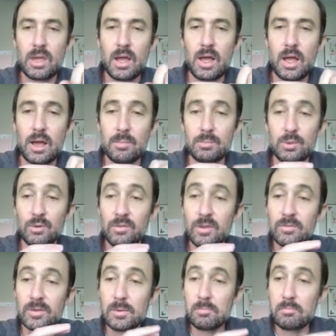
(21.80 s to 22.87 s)
Um, you
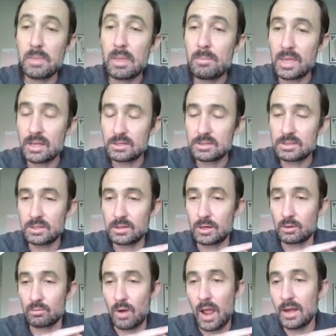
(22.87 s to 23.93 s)
even mimicked
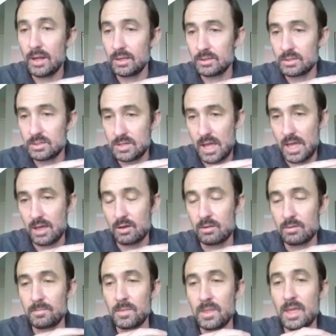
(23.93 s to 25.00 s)
their writing style.
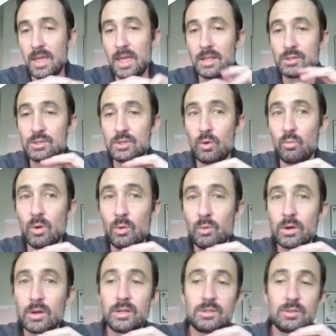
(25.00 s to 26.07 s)
And so, what
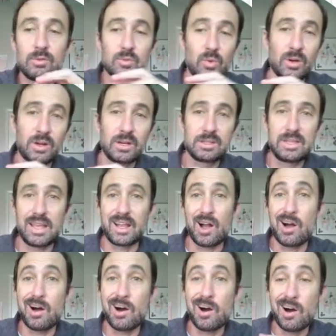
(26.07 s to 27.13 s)
we're going to do is we're going to take
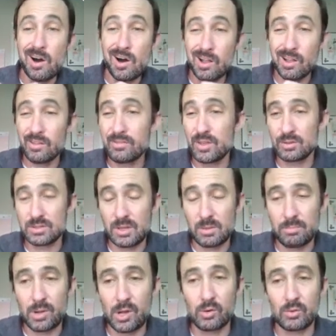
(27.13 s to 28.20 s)
all of those
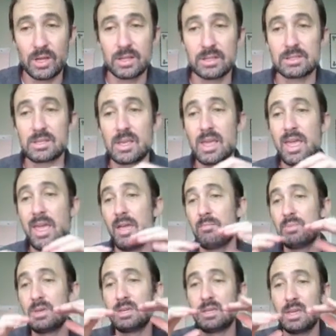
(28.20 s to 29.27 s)
components and
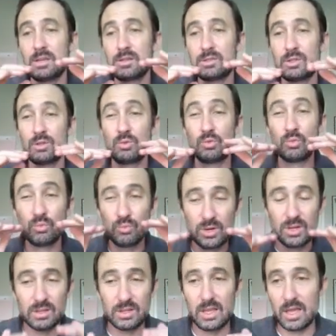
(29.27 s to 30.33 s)
begin to
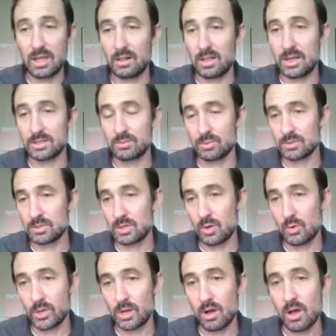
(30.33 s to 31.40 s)
really analyze what's
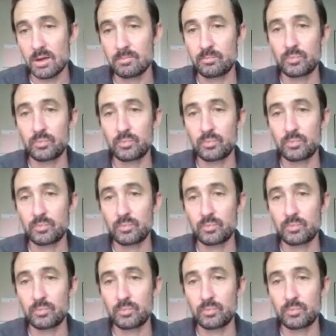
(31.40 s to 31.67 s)
going on.